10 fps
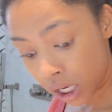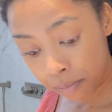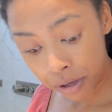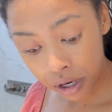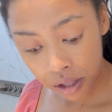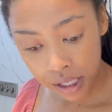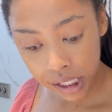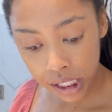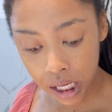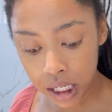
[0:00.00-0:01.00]
I put on the
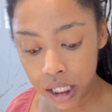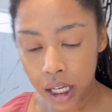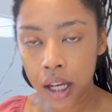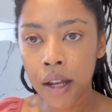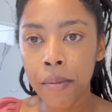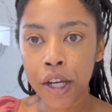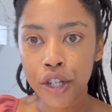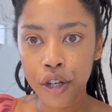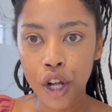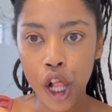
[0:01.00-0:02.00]
skin tint. Make
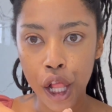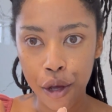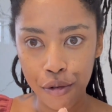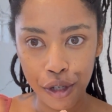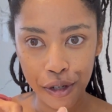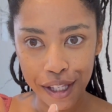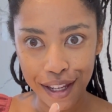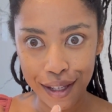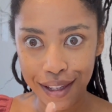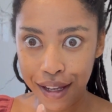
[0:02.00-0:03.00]
sure to close your
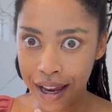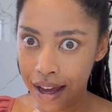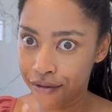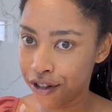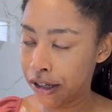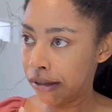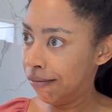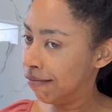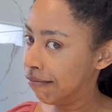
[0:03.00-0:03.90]
skin tint after.